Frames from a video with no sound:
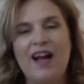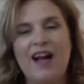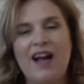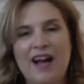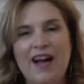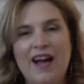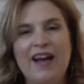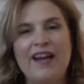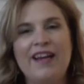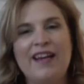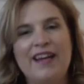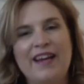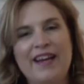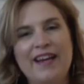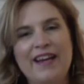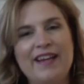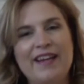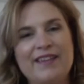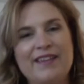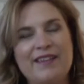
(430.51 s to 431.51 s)
I
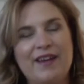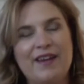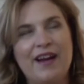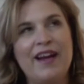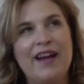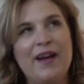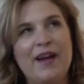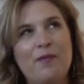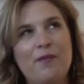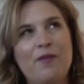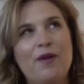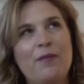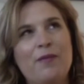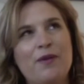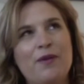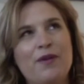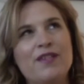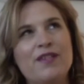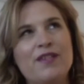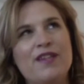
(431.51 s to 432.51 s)
am one
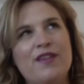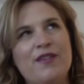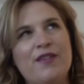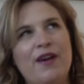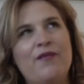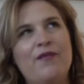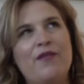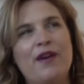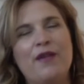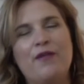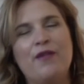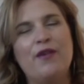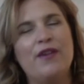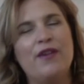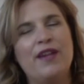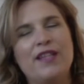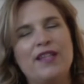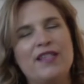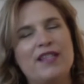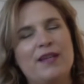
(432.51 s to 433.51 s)
person who I've heard
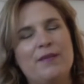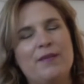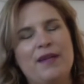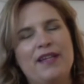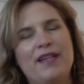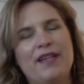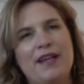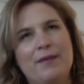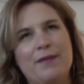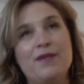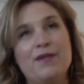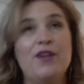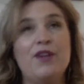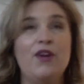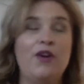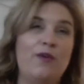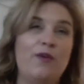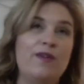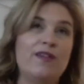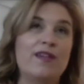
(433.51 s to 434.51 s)
that said many times,
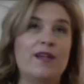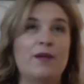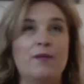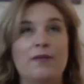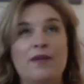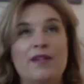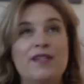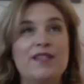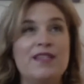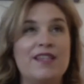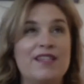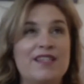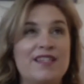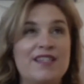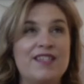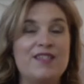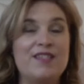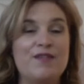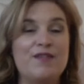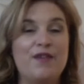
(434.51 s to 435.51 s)
no is a complete
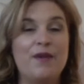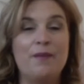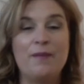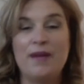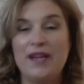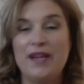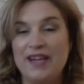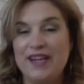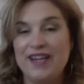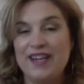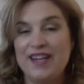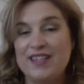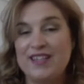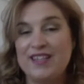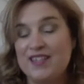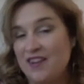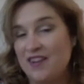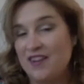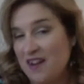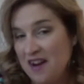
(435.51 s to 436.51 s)
sentence. For me,
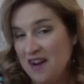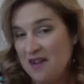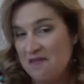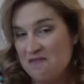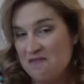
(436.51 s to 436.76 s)
it's not.